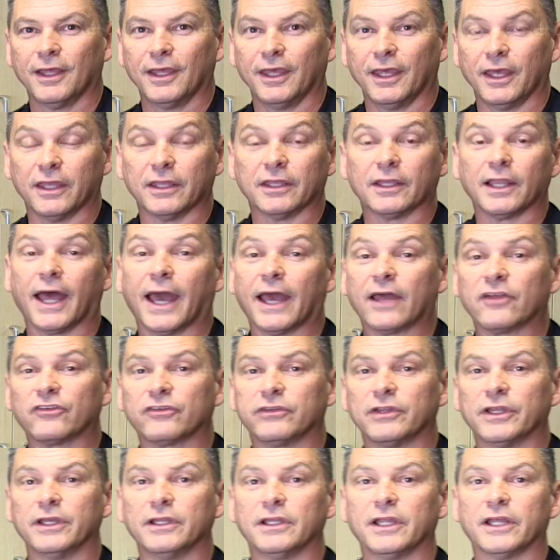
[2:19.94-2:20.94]
And
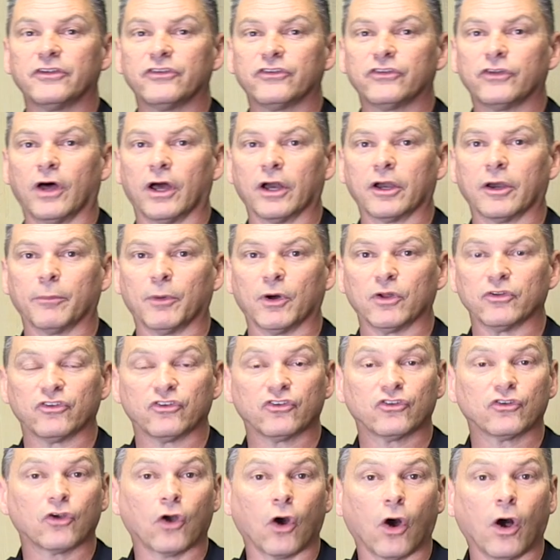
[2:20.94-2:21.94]
lastly, let's talk about
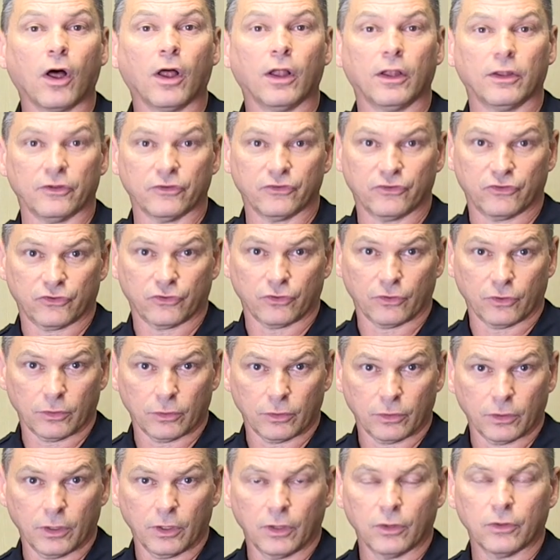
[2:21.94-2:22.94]
scalds
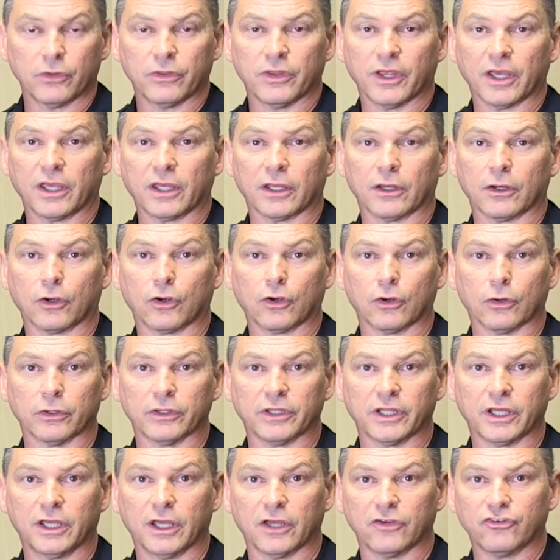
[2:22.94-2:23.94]
that can occur
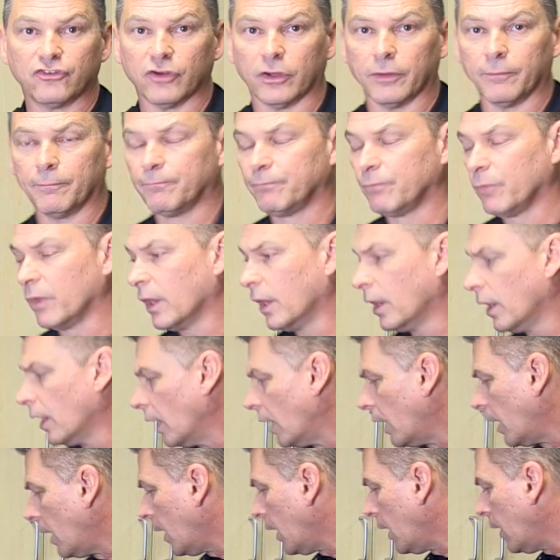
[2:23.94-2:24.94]
in the kitchen.
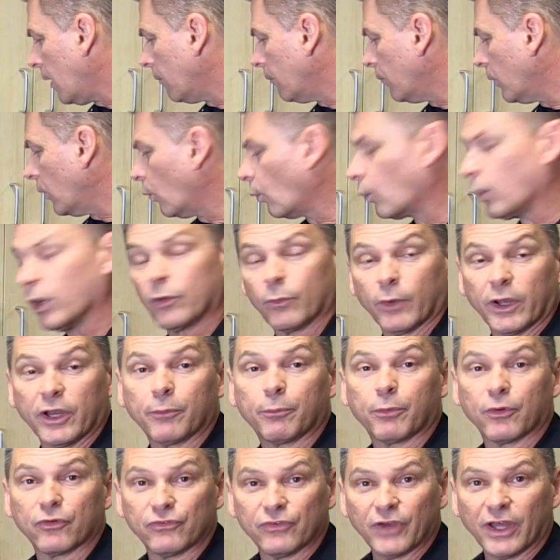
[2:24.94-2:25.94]
One way
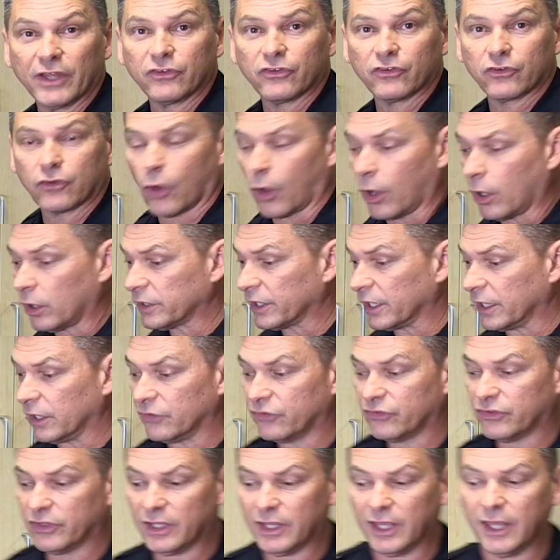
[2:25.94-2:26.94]
to prevent scalding
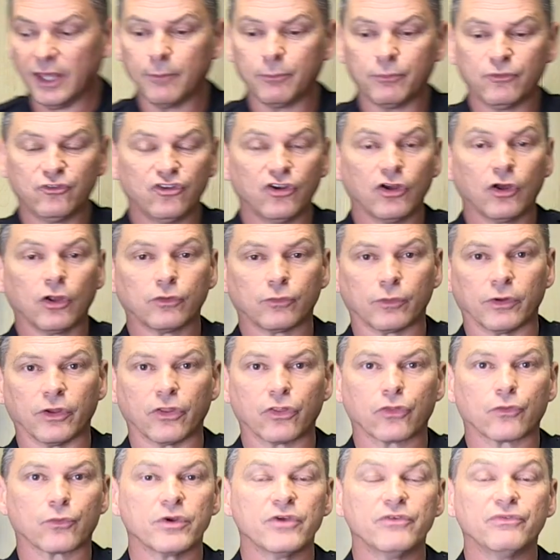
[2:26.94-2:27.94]
is to keep
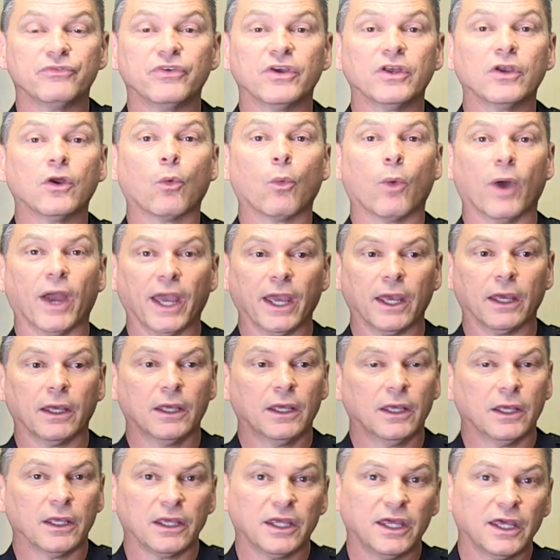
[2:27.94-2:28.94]
children 3 feet away.
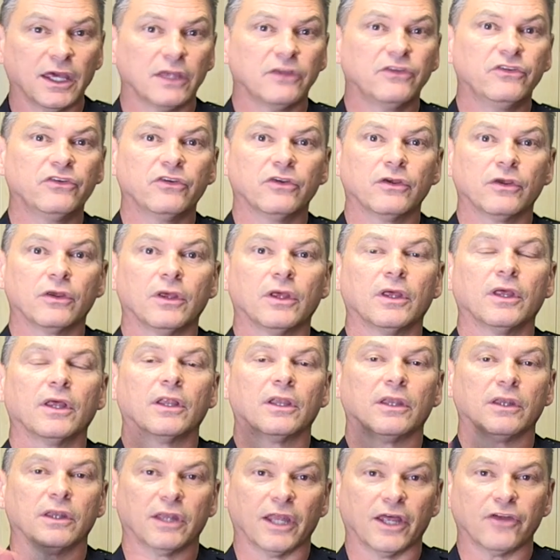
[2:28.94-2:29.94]
Kids,
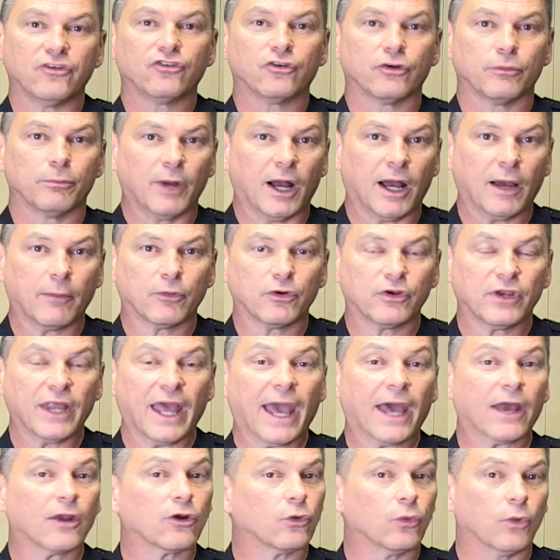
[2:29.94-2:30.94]
let your mom or
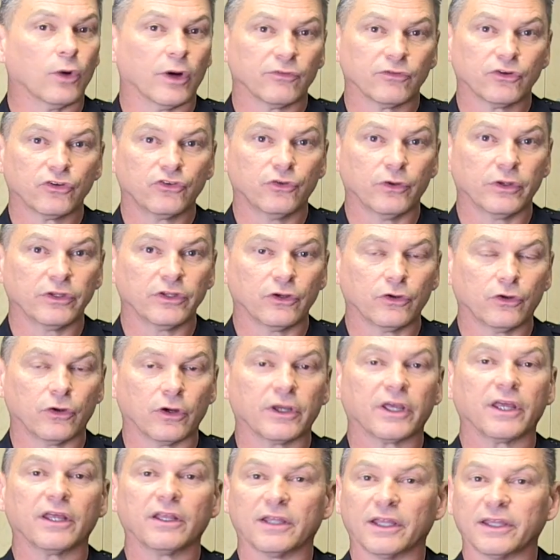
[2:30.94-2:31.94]
dad or whoever's doing the
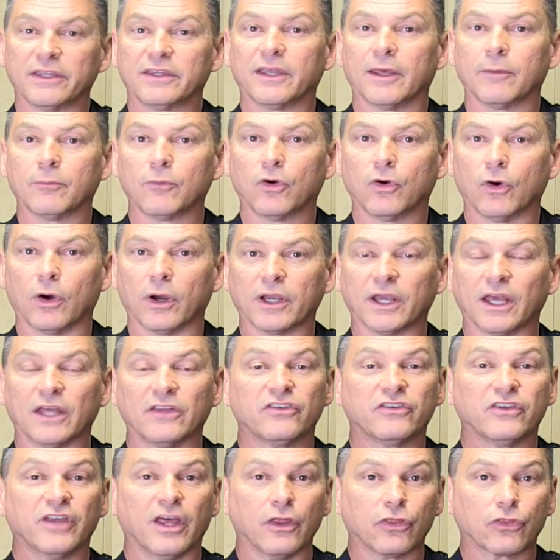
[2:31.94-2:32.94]
cooking, let them cook,
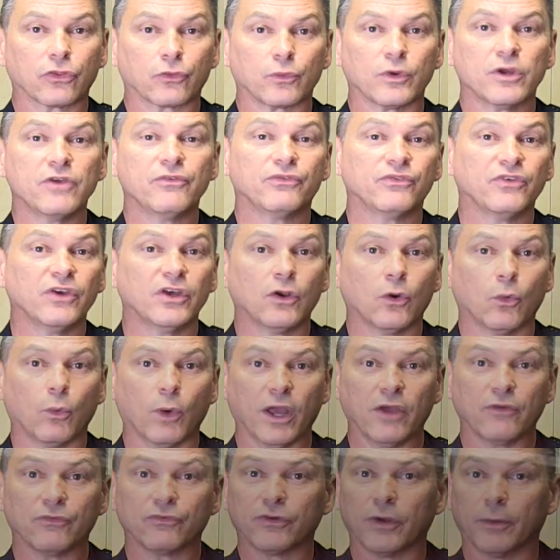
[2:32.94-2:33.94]
and stay 3 feet
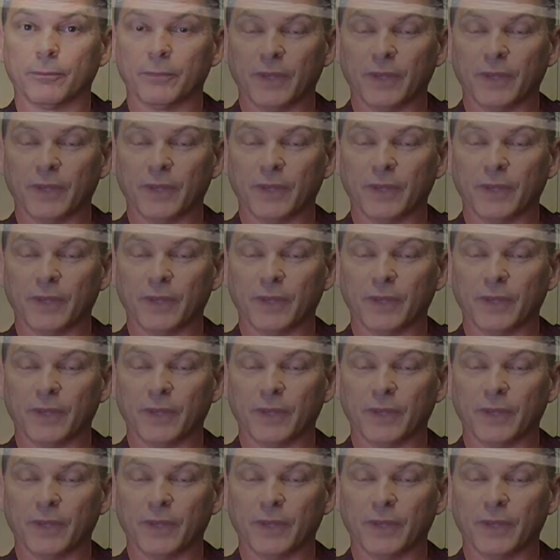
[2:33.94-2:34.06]
away from